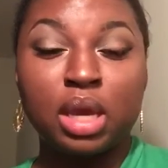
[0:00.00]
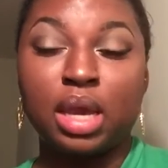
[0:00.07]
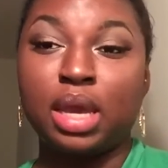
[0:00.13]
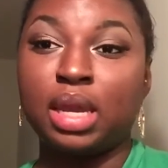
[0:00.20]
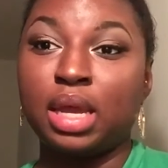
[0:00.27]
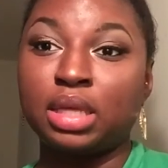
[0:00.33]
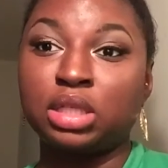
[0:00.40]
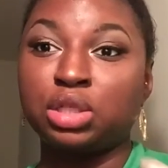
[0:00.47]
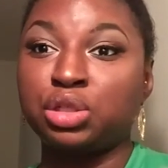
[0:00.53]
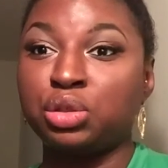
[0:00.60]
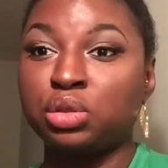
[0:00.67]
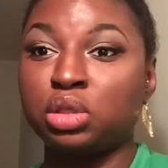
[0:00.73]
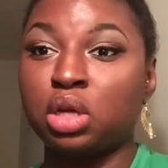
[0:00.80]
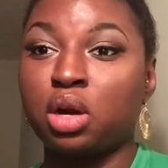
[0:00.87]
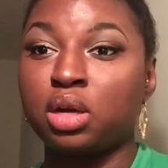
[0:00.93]
And I just
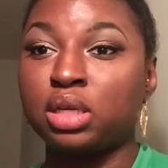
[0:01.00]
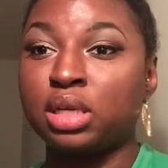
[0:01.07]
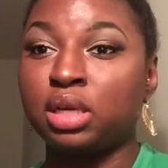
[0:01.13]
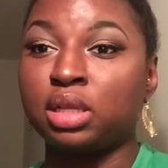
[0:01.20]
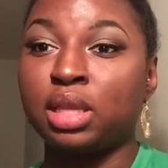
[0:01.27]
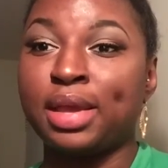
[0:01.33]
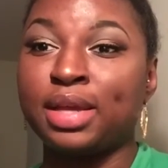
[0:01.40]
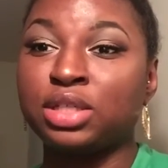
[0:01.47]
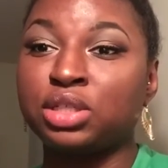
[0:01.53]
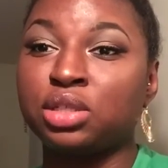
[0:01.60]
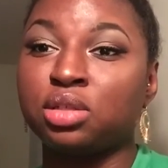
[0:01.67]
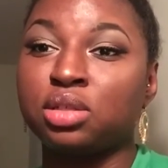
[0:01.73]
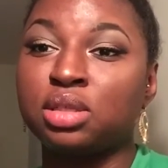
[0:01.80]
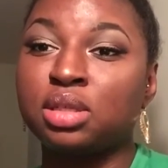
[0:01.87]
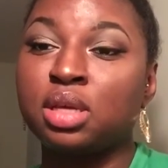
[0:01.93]
used the Ardell
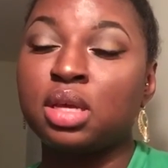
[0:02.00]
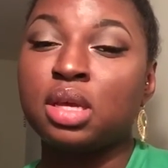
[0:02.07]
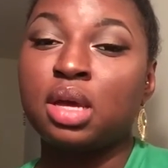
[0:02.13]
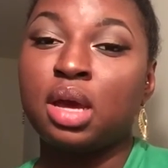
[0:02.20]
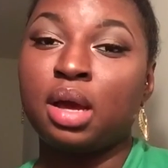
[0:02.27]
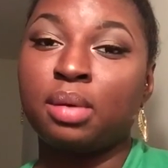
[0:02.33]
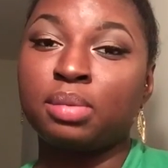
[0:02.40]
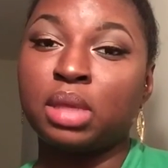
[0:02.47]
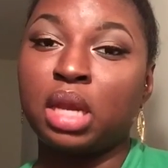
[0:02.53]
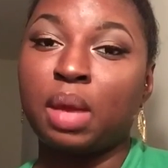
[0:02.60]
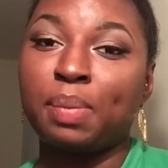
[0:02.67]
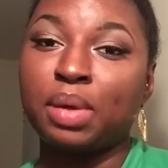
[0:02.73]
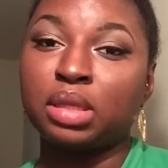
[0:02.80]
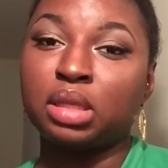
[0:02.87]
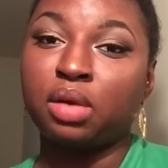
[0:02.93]
lashes that I
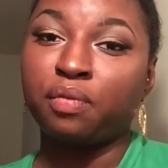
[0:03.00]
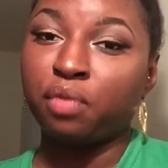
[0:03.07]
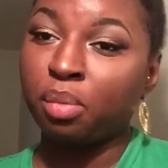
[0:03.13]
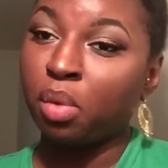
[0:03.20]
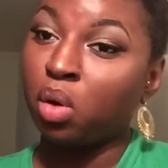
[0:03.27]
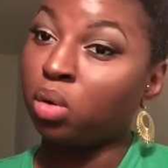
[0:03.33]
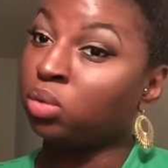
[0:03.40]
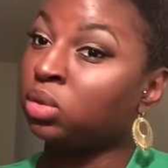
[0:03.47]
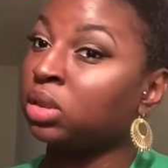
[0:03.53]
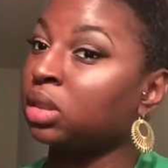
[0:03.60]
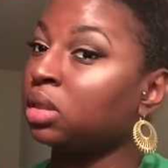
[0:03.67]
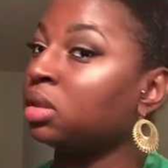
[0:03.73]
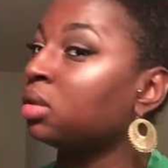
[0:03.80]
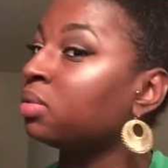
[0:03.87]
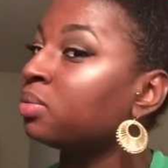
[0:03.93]
picked up from
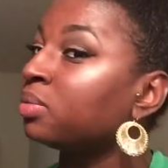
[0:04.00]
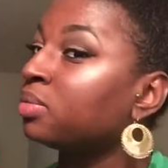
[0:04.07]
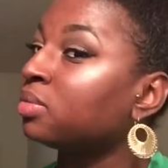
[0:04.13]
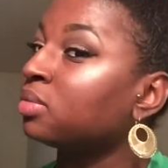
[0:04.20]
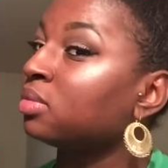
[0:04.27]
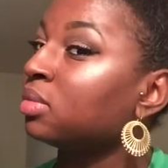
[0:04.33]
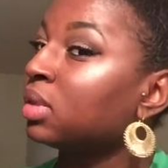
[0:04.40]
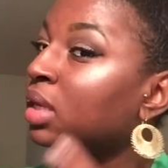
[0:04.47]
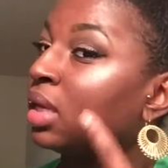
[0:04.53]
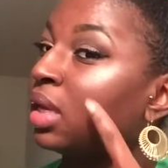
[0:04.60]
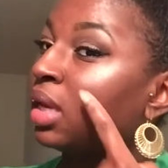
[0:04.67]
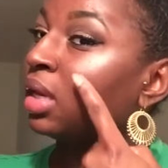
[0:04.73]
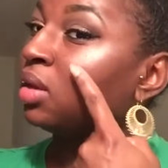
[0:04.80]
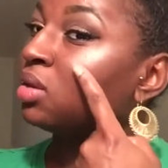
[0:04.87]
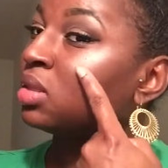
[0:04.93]
Ulta. And
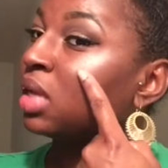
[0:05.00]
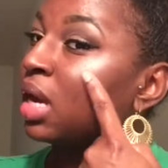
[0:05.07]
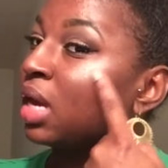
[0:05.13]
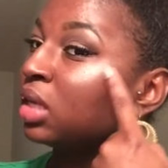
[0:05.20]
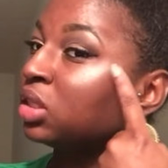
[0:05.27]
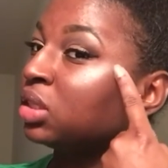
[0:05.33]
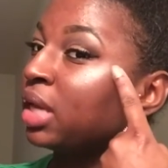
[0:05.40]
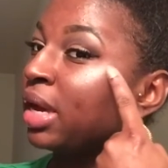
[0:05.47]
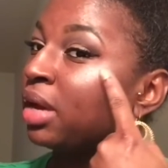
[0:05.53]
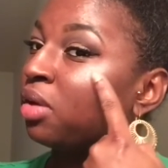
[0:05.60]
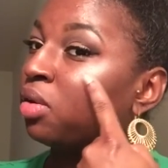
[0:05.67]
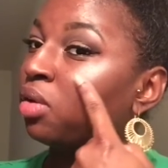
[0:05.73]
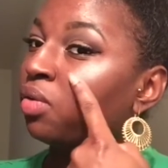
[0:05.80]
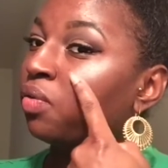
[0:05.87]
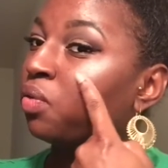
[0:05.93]
I used the
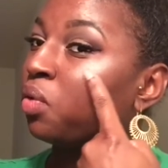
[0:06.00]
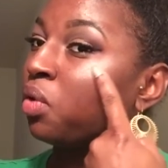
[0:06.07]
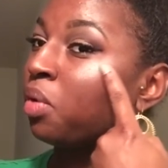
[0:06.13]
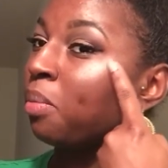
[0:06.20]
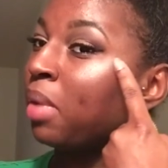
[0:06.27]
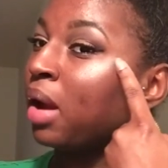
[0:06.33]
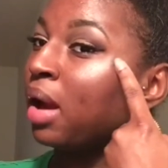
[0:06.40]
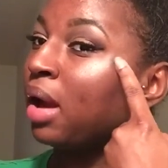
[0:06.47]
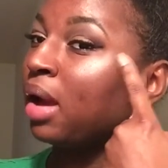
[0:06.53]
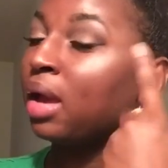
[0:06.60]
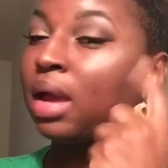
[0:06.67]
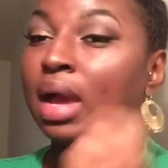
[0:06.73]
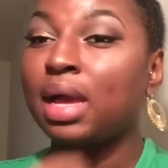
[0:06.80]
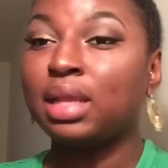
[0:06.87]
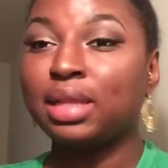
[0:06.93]
eyeshadow for my
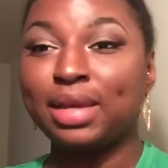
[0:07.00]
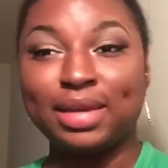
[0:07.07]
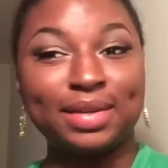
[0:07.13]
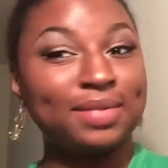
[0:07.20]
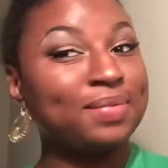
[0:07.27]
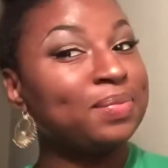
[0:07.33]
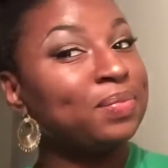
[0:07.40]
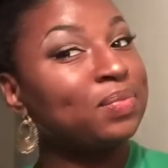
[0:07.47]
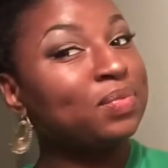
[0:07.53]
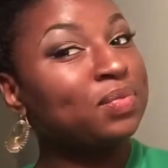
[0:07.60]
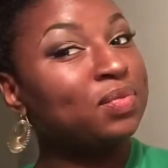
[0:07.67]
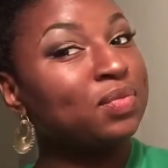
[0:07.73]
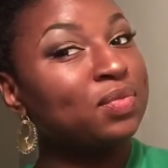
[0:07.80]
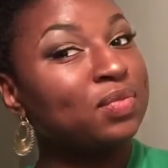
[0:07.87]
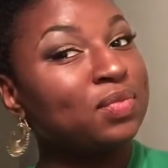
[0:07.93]
highlight.
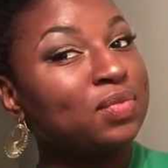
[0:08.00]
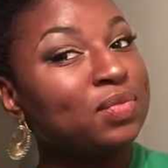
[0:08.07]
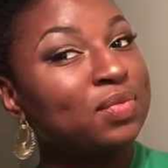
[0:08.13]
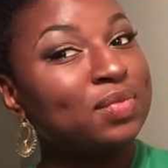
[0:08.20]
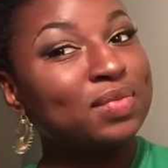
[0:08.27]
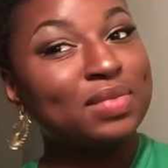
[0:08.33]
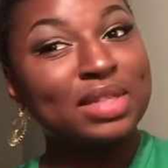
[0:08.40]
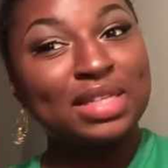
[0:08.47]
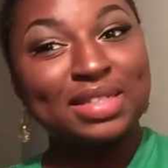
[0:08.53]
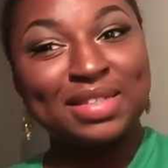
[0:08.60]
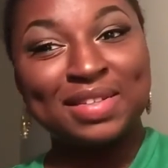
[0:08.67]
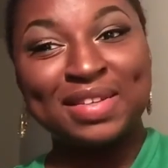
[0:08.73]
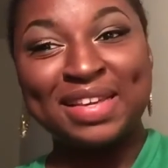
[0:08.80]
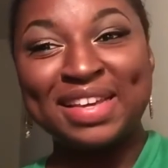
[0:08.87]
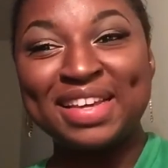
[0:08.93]
So
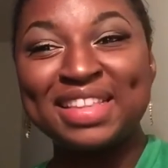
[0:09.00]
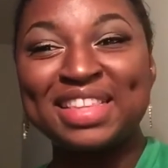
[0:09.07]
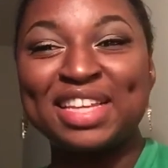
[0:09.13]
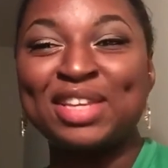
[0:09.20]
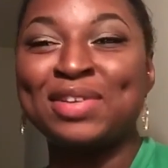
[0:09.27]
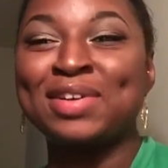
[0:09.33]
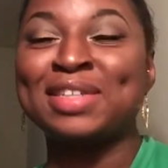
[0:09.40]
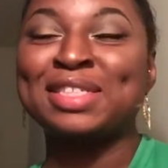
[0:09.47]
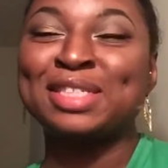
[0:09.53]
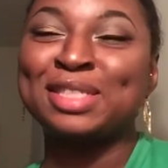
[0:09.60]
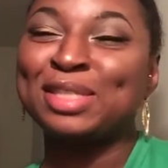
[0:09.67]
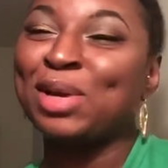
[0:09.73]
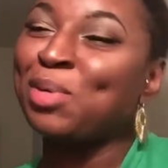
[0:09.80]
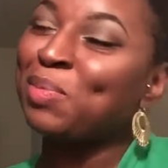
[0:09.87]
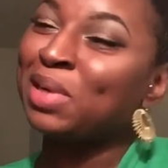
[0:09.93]
yeah, thank you all
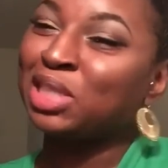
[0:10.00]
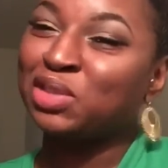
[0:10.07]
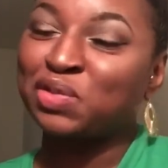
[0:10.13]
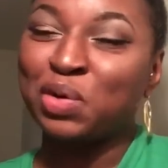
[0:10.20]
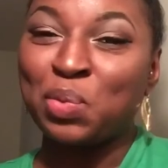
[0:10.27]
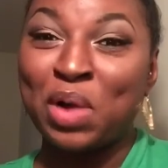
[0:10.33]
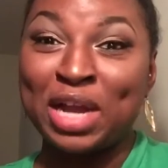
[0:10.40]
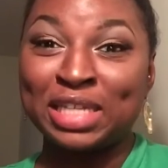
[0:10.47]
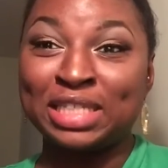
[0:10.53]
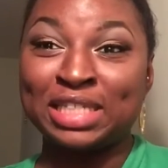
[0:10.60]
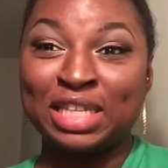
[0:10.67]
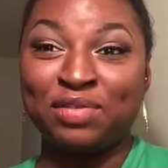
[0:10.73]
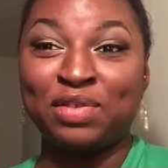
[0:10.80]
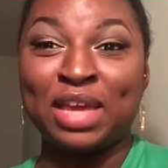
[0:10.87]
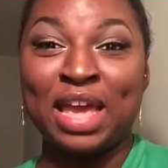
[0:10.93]
so much for watching.
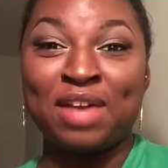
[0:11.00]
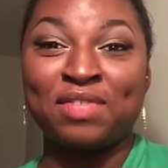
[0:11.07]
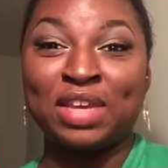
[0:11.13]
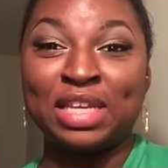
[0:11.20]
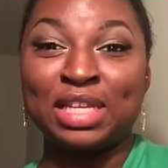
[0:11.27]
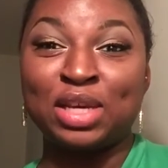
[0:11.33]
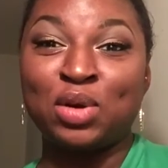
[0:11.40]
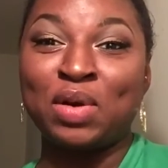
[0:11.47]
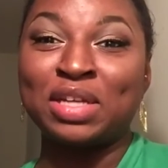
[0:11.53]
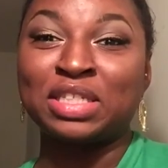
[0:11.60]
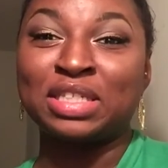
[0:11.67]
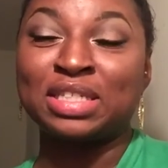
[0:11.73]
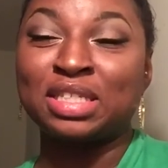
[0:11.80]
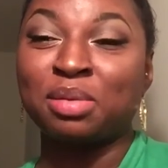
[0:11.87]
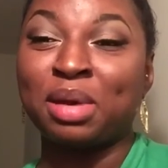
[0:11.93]
If you have any
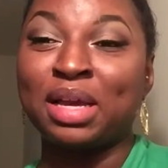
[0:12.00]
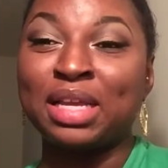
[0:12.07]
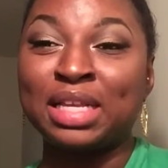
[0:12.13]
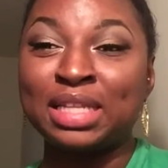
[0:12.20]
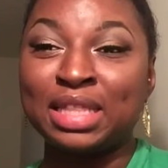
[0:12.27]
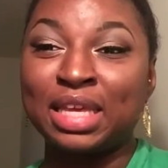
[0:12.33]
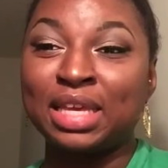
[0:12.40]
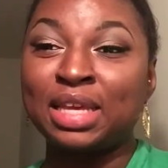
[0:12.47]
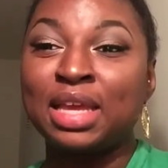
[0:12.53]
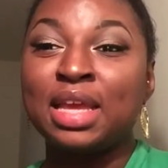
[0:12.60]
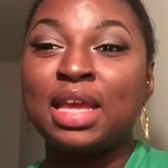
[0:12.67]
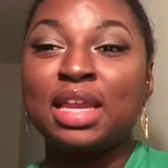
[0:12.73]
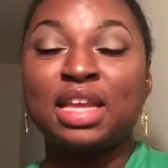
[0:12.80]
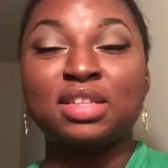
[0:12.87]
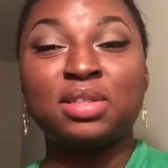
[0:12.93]
questions about anything
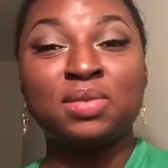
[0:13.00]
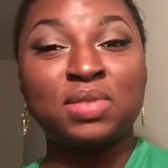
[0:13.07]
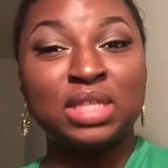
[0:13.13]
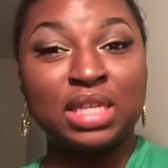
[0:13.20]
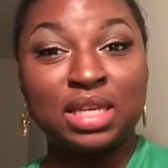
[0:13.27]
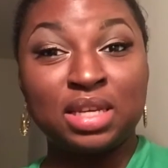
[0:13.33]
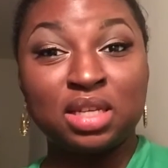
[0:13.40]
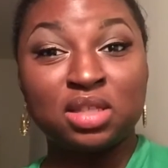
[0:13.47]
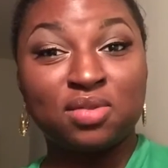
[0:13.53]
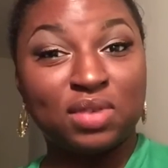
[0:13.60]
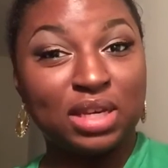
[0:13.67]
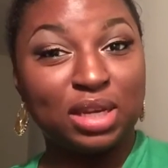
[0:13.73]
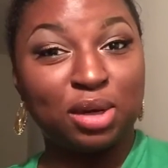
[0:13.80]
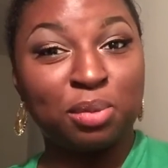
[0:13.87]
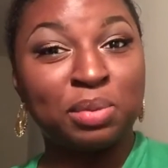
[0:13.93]
that you've seen in this
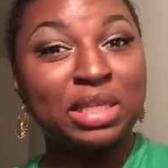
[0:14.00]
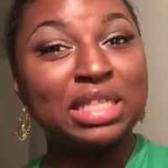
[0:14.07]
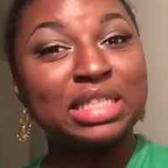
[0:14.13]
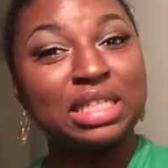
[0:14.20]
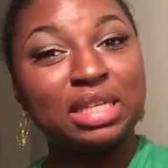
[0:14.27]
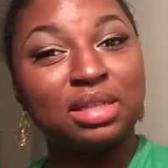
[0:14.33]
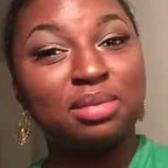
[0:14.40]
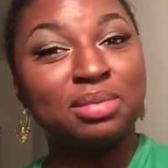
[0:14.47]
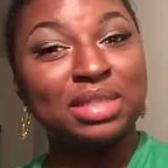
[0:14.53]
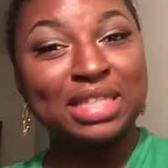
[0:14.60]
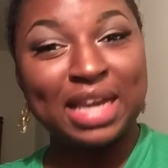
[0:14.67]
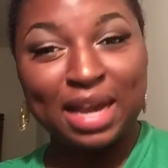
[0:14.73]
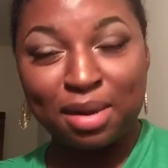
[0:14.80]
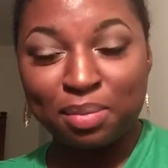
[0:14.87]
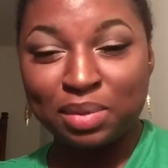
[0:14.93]
video, please leave them
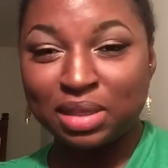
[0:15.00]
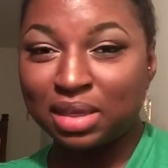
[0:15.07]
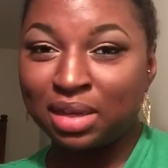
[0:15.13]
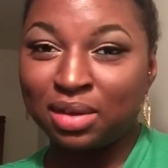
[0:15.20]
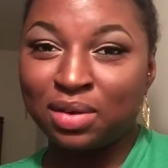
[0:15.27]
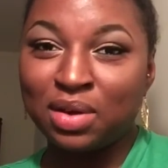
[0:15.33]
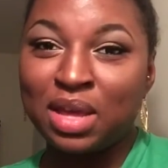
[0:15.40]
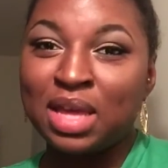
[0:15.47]
down below.